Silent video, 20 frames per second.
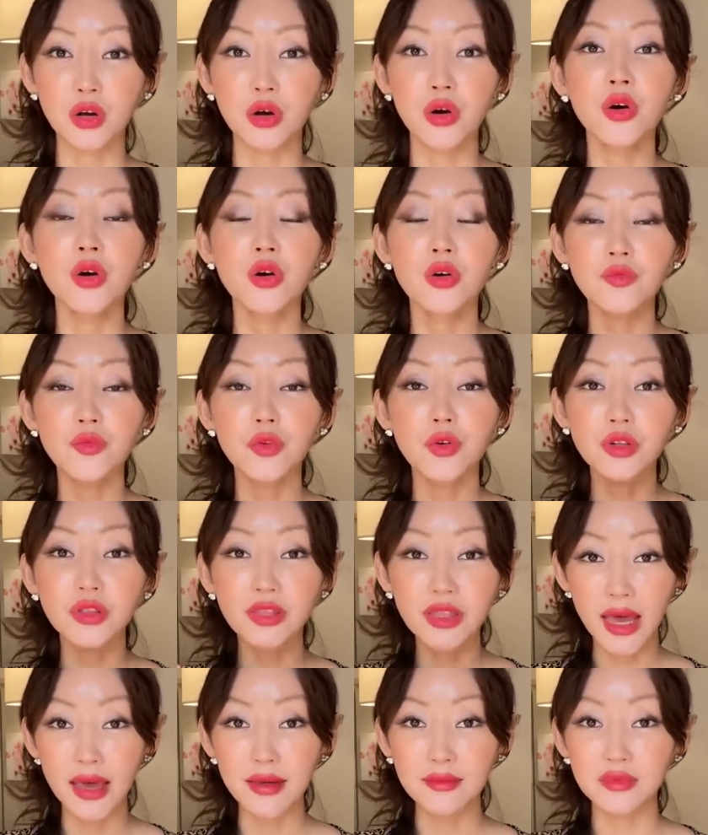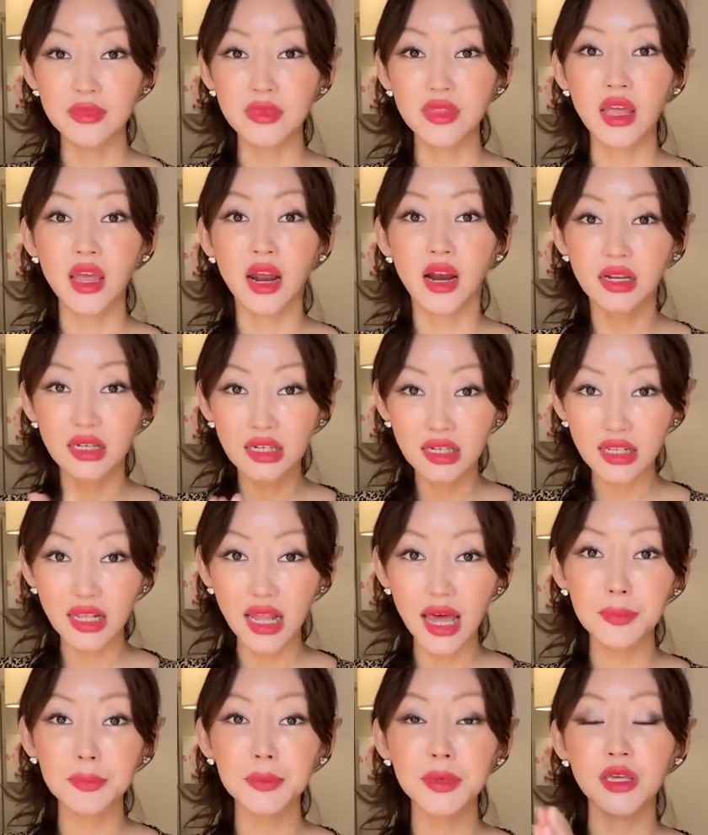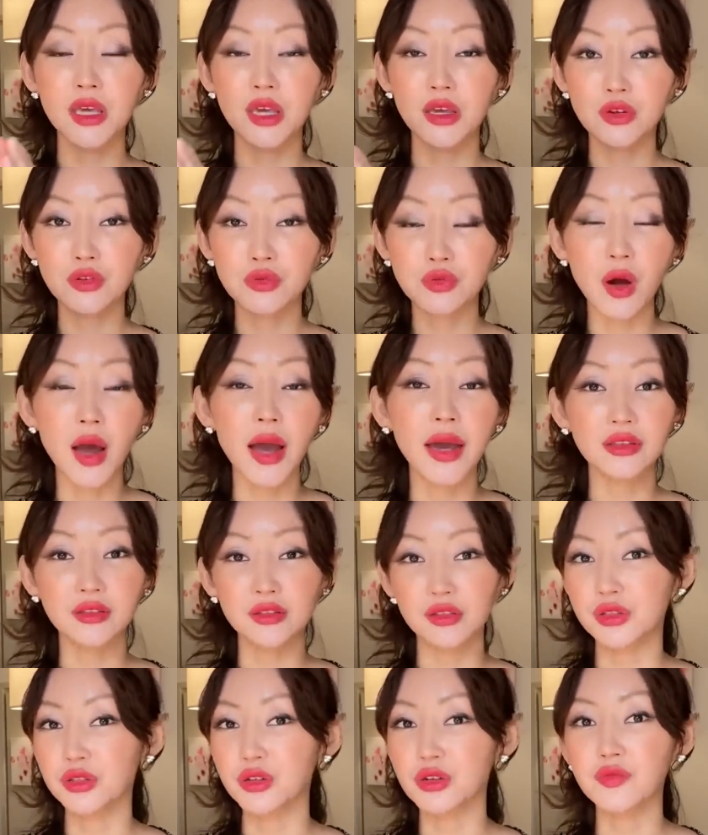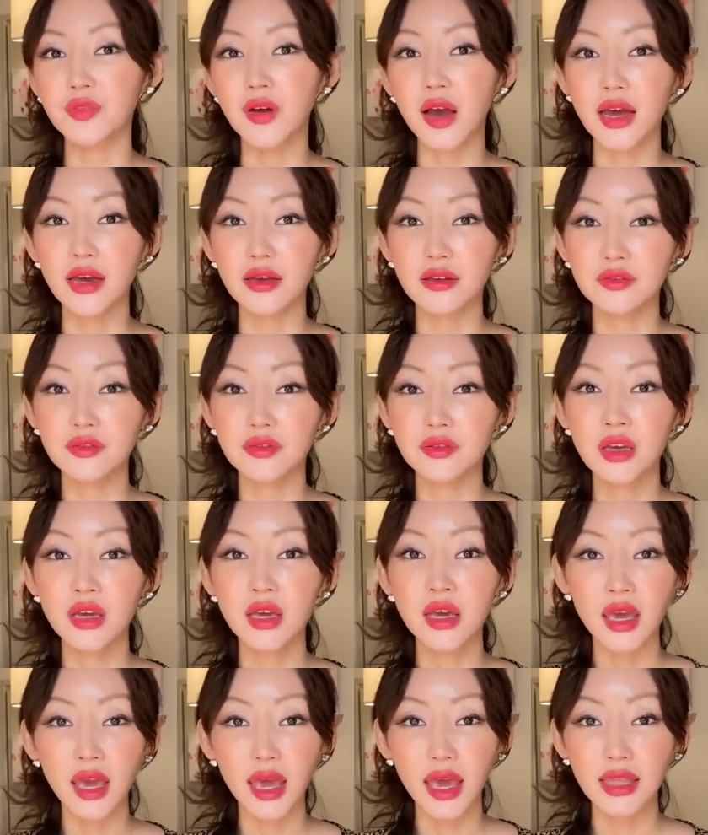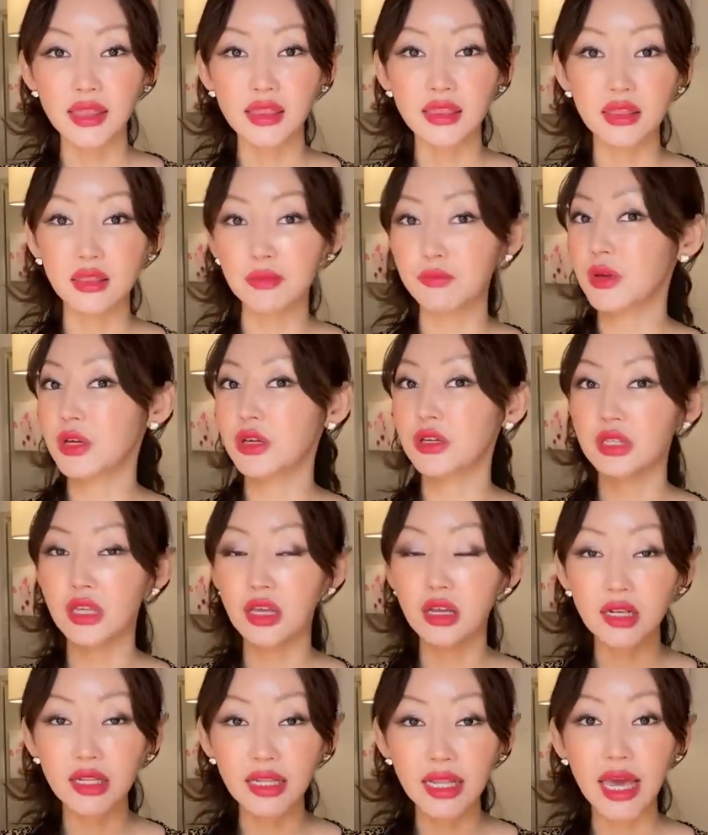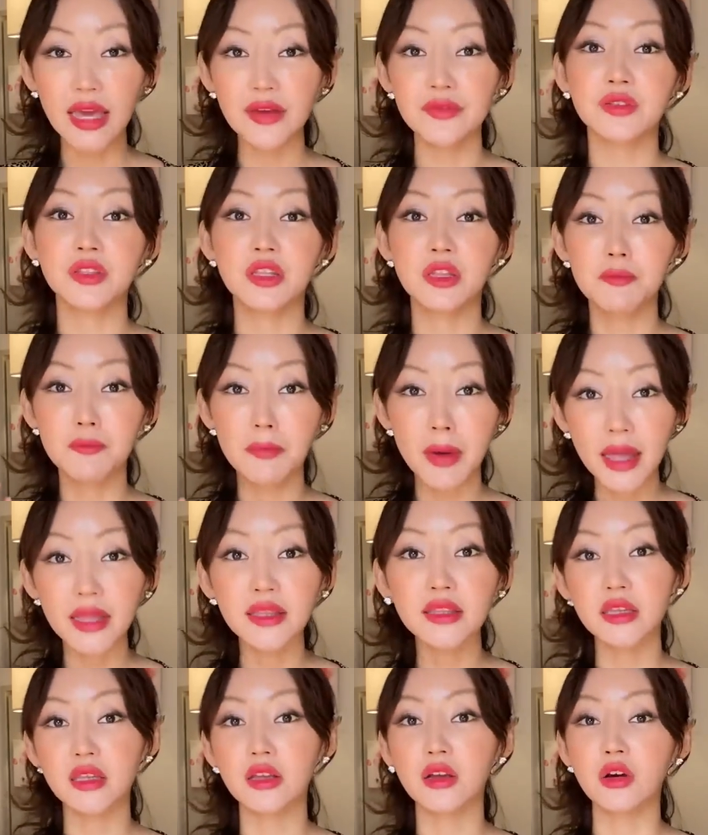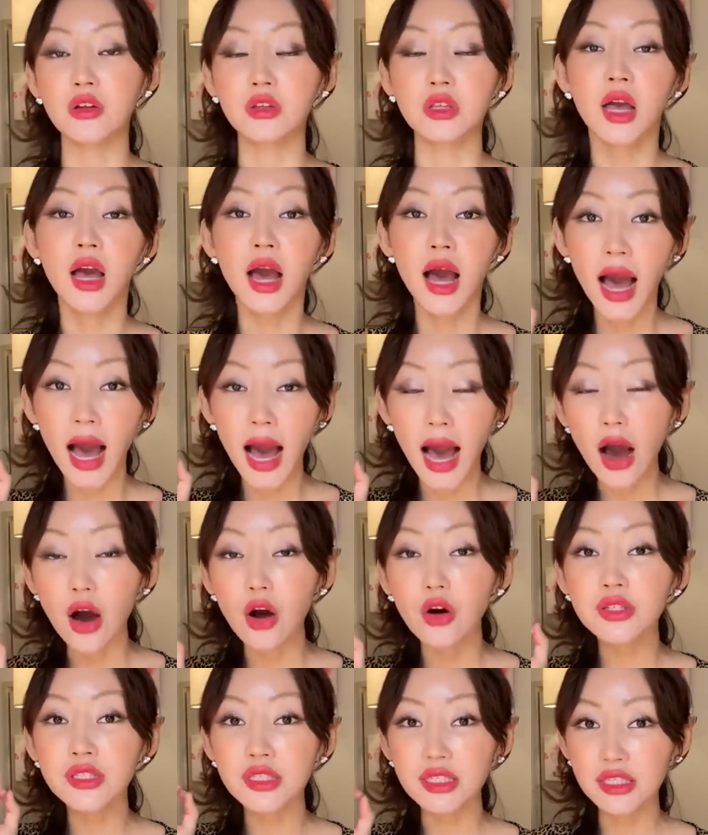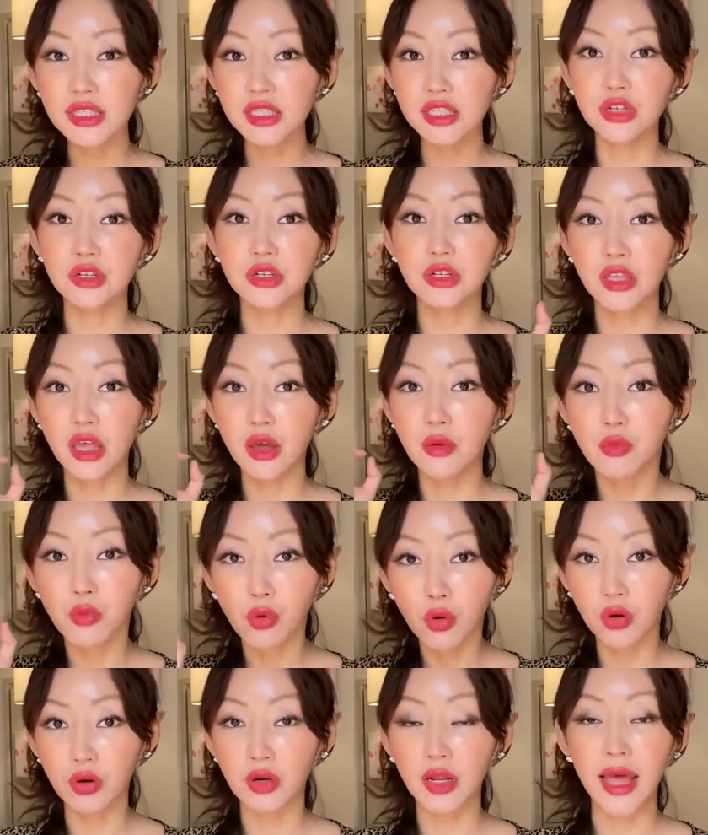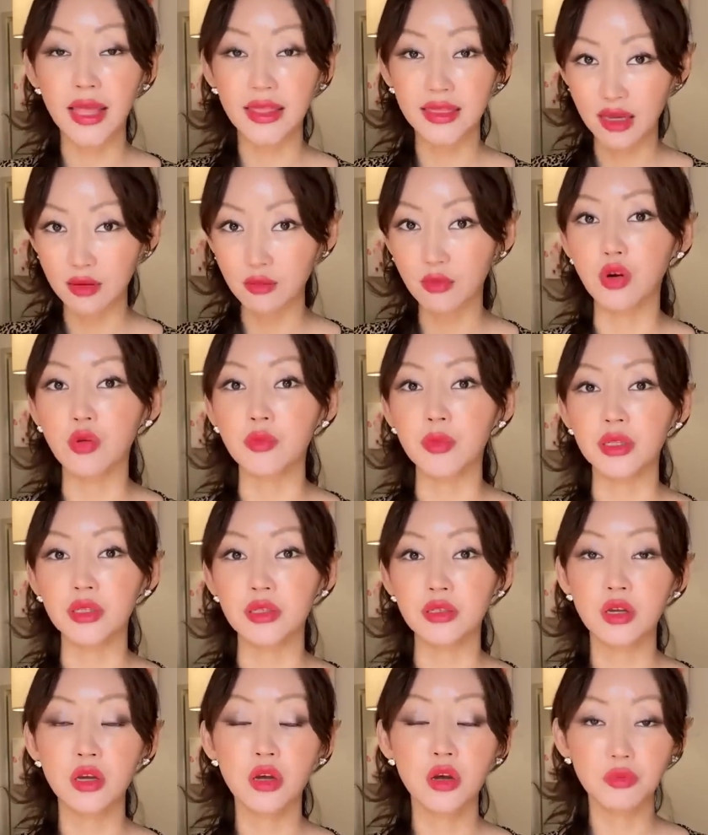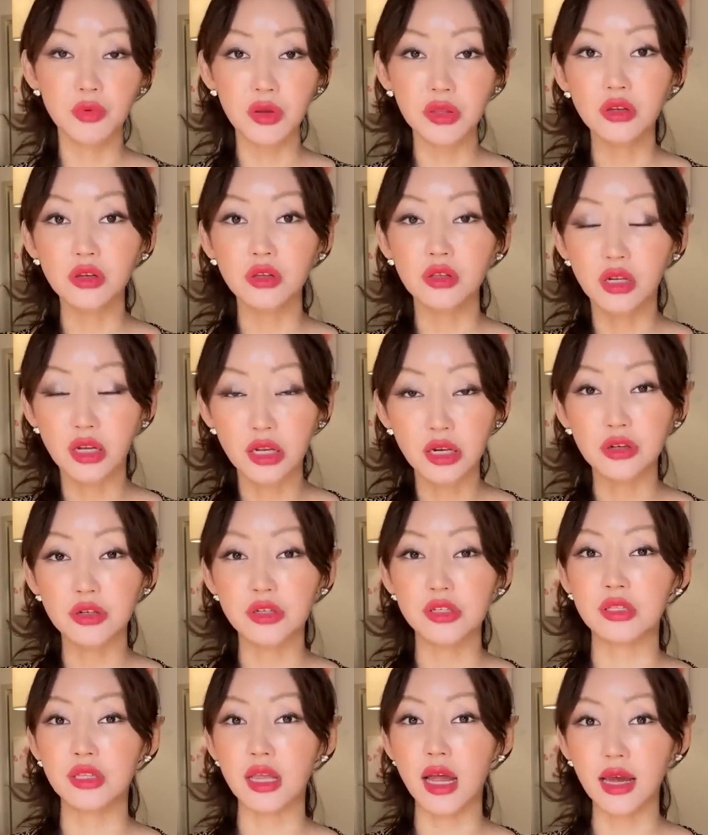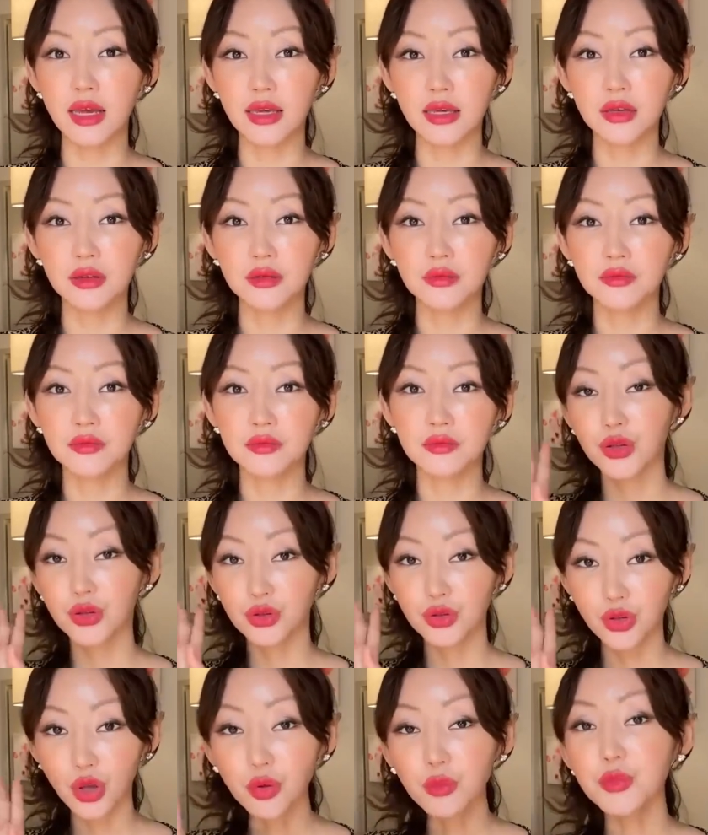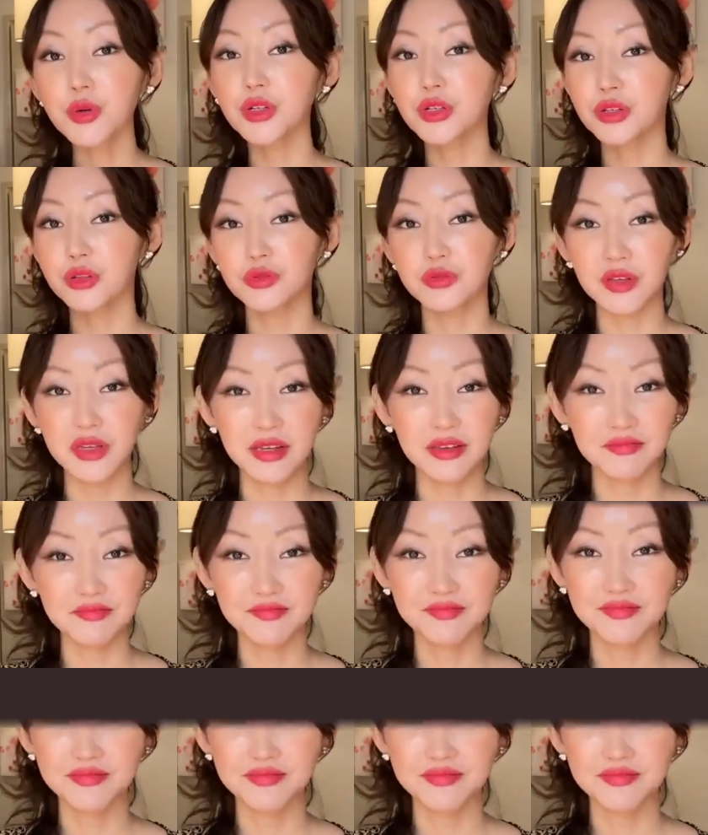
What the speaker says: know, for them, they are clapping and crying to survive. And because their life depending on how sincerely they mourn at that moment when the leaders die. Number three,